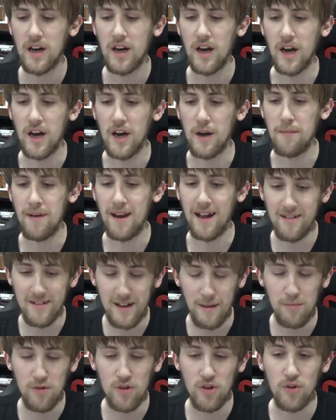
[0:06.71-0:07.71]
Um, last
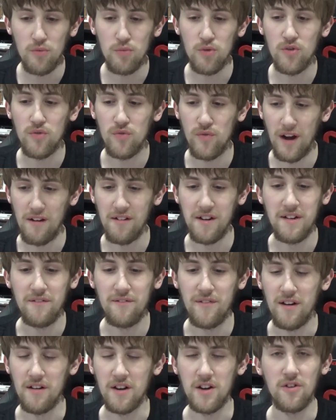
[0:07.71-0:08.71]
episode was very,
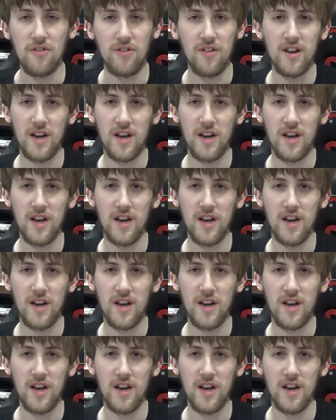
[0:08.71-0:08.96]
very good,